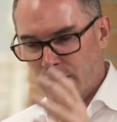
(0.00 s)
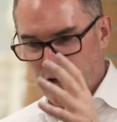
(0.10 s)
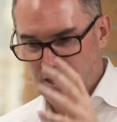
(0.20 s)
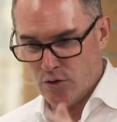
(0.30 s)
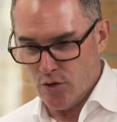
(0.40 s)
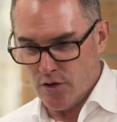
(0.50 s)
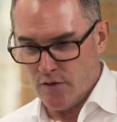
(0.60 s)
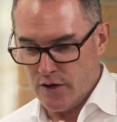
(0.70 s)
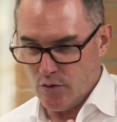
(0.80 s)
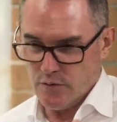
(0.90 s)
Get good at
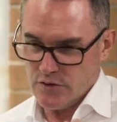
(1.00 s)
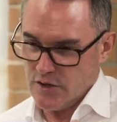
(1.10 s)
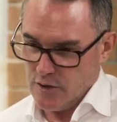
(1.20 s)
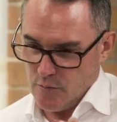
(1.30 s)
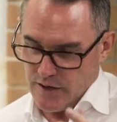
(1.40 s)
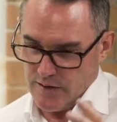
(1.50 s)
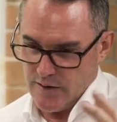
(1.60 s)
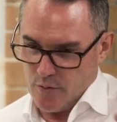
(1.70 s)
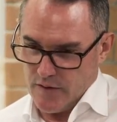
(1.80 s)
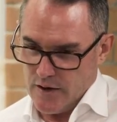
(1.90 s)
it. Then all of a sudden you might end
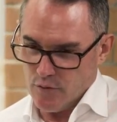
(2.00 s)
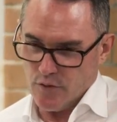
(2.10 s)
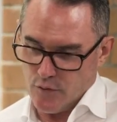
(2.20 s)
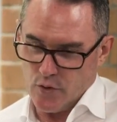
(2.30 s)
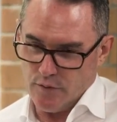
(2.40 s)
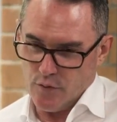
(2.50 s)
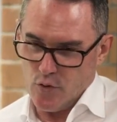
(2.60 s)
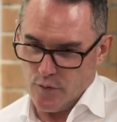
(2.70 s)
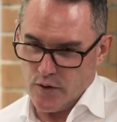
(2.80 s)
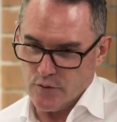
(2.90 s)
up with
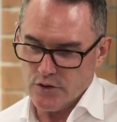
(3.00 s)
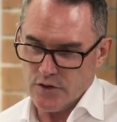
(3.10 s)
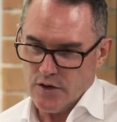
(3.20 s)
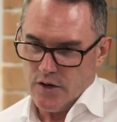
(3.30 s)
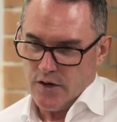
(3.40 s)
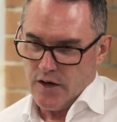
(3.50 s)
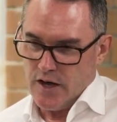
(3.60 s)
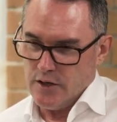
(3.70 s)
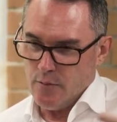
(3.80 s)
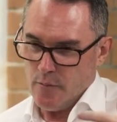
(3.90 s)
144 followers
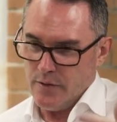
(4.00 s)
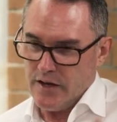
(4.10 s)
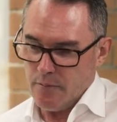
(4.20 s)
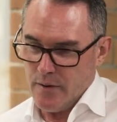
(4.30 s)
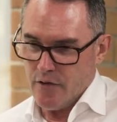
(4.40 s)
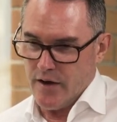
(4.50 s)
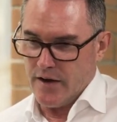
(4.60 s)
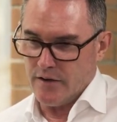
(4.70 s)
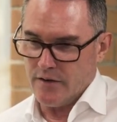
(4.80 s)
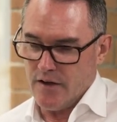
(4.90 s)
and you might be getting better at it.